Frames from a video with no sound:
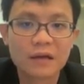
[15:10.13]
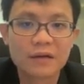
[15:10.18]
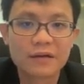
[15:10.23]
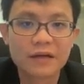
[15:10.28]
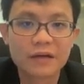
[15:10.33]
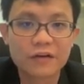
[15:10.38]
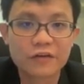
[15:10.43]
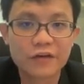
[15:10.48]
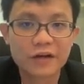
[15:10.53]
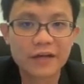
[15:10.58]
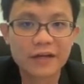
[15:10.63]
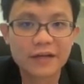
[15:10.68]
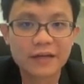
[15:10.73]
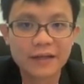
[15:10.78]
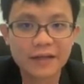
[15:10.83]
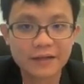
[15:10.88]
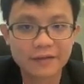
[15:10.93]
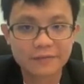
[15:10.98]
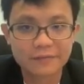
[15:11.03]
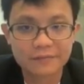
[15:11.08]
The
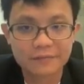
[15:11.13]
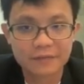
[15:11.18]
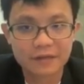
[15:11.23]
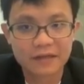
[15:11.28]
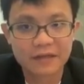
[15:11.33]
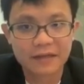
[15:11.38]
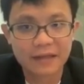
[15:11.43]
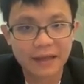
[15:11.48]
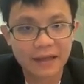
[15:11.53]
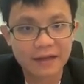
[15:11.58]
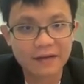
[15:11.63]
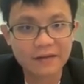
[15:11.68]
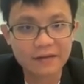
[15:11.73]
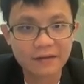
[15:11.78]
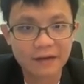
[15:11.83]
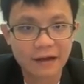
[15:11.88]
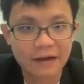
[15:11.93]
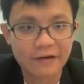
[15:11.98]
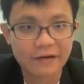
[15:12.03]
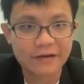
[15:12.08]
gradient,
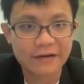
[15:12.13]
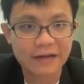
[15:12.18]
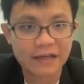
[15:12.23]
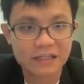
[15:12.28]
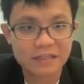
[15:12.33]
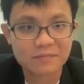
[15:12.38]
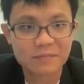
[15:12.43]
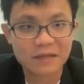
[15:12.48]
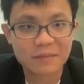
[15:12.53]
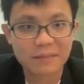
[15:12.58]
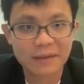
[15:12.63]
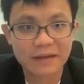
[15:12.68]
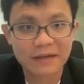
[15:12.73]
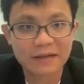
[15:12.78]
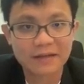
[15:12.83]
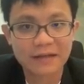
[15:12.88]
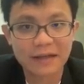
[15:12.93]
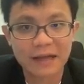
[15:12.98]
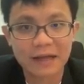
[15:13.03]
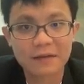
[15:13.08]
again, I already explained
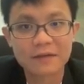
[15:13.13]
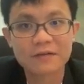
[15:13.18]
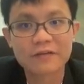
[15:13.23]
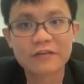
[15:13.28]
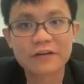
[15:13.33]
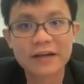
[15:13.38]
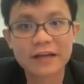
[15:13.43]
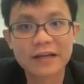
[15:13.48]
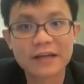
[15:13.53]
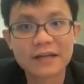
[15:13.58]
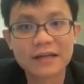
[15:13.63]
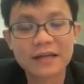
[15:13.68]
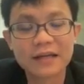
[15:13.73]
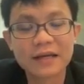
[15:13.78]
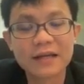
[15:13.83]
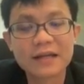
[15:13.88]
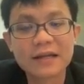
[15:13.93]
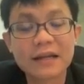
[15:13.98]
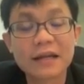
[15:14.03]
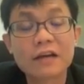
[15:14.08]
many times,
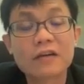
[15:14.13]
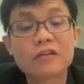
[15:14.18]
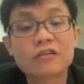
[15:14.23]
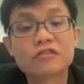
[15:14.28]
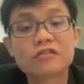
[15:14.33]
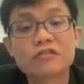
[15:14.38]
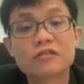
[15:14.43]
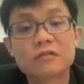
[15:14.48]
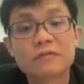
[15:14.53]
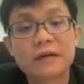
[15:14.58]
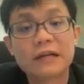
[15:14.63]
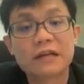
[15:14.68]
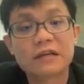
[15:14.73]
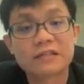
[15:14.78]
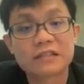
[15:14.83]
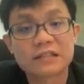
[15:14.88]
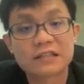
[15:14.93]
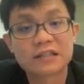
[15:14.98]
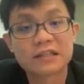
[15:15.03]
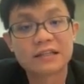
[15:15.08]
gradient equals to
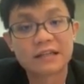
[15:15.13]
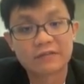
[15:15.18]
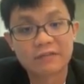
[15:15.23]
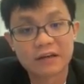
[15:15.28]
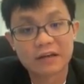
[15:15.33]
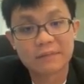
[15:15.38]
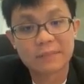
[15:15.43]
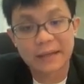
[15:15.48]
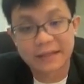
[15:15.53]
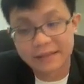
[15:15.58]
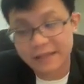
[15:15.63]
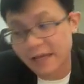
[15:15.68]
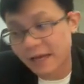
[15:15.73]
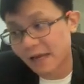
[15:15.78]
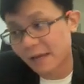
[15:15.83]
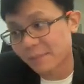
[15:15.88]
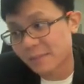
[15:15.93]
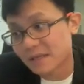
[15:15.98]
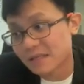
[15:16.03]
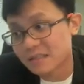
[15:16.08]
velocity divided by
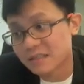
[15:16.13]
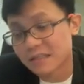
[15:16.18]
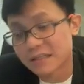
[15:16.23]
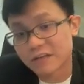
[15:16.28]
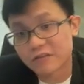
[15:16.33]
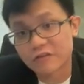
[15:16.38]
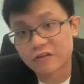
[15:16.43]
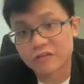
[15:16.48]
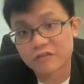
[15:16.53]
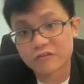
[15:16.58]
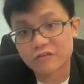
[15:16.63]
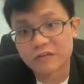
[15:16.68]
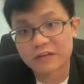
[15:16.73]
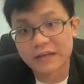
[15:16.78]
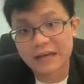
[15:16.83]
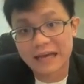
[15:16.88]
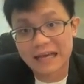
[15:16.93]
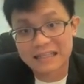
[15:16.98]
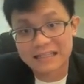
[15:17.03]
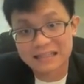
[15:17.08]
time is equal to
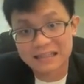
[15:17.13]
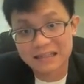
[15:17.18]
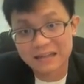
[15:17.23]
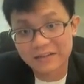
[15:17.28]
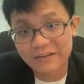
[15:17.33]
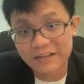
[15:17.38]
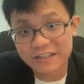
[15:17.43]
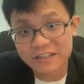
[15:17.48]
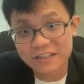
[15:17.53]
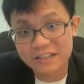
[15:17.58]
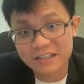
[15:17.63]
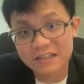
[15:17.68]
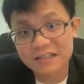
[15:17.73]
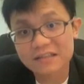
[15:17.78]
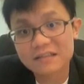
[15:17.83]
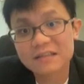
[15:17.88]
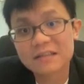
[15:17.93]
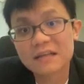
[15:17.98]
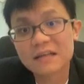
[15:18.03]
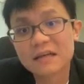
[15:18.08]
the
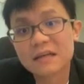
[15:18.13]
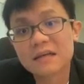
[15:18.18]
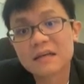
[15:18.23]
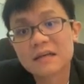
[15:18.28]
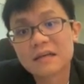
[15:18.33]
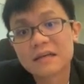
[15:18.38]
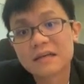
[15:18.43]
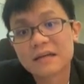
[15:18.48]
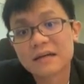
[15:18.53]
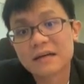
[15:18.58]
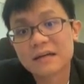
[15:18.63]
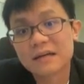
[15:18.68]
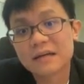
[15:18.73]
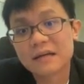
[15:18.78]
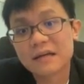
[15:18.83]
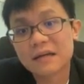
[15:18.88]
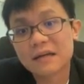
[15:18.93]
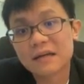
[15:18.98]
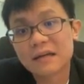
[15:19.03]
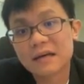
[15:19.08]
acceleration.
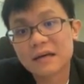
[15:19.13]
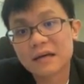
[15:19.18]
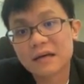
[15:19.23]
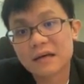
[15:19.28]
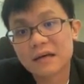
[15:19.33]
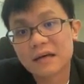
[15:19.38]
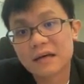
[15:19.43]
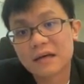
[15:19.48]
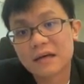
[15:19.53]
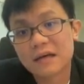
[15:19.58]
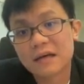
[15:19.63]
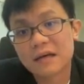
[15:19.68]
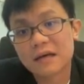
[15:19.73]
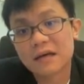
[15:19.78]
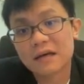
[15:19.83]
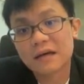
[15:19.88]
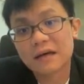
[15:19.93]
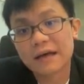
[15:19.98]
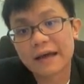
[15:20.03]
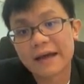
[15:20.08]

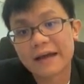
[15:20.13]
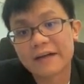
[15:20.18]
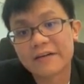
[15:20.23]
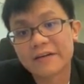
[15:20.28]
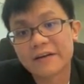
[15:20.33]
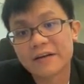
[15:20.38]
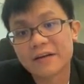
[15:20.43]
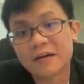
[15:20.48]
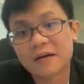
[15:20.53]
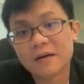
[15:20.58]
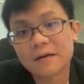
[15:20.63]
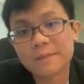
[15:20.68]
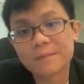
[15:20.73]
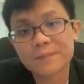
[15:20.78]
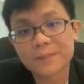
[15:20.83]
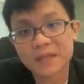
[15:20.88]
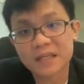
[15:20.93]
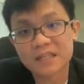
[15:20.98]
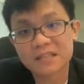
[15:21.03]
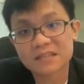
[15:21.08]
The area
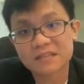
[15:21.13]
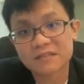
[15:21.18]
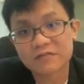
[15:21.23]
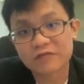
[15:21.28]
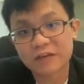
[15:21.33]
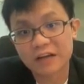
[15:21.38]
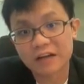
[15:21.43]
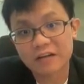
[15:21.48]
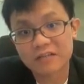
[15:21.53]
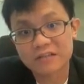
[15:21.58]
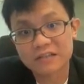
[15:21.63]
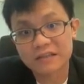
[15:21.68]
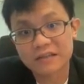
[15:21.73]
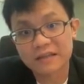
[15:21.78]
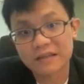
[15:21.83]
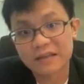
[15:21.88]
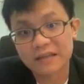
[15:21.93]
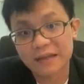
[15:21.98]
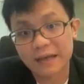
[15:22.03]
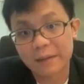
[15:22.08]
is
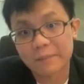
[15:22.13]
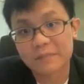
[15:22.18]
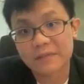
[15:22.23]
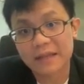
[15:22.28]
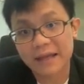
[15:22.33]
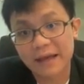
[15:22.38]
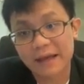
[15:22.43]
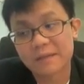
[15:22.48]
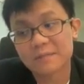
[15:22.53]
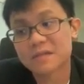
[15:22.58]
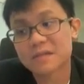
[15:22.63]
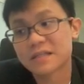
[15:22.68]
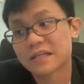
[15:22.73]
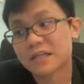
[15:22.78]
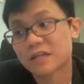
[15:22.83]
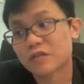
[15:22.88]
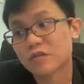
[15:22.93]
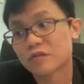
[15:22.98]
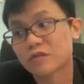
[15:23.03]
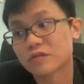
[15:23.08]
velocity times times
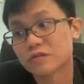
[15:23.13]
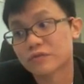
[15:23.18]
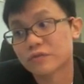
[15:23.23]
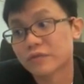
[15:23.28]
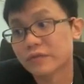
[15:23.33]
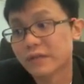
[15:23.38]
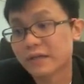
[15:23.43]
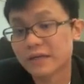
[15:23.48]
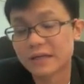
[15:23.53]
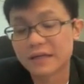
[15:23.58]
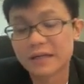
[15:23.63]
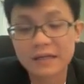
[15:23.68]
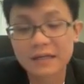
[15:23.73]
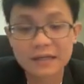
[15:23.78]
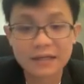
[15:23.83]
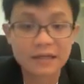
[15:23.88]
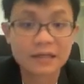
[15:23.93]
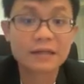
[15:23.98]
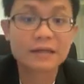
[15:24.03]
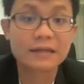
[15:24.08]
equals to the